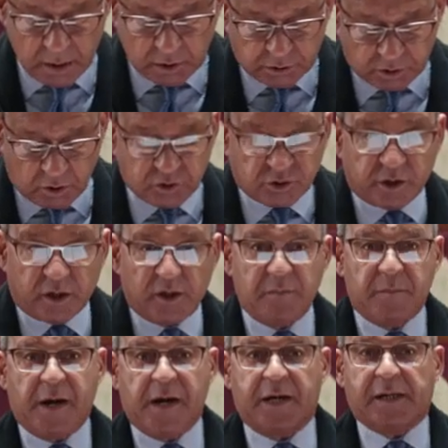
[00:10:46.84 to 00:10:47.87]
So
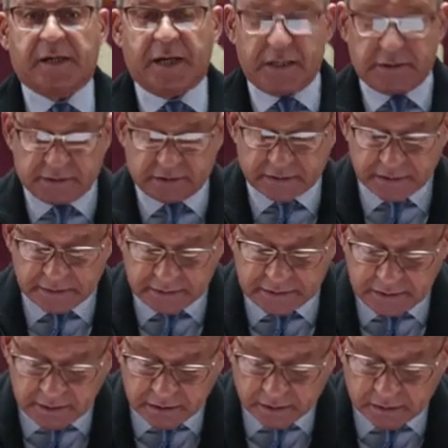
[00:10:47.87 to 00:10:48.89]
Jeremiah Wright's
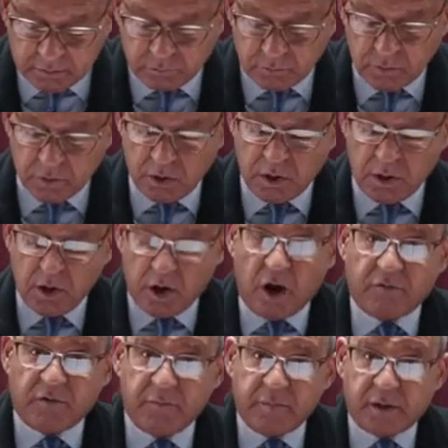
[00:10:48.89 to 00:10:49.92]
critique
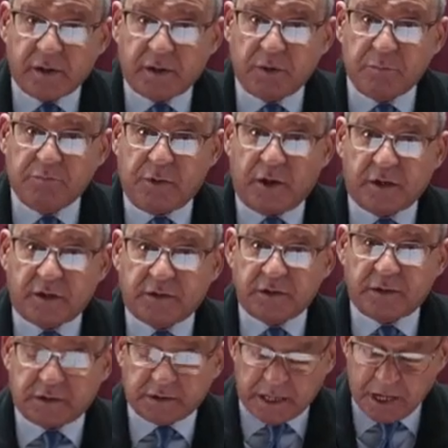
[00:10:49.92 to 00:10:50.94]
of American
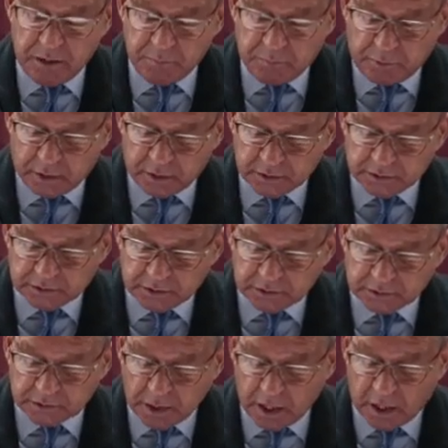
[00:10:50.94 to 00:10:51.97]
politics and
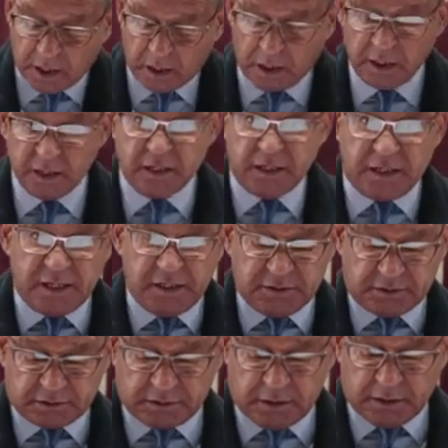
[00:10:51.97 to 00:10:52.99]
policies are
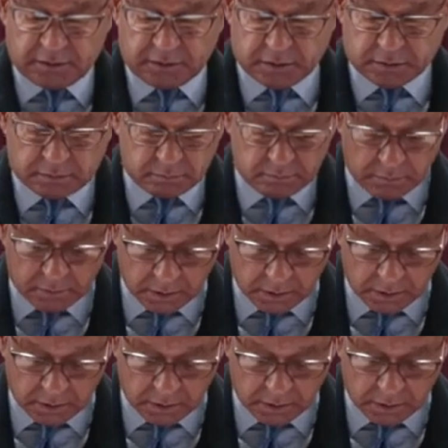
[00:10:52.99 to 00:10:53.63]
inserted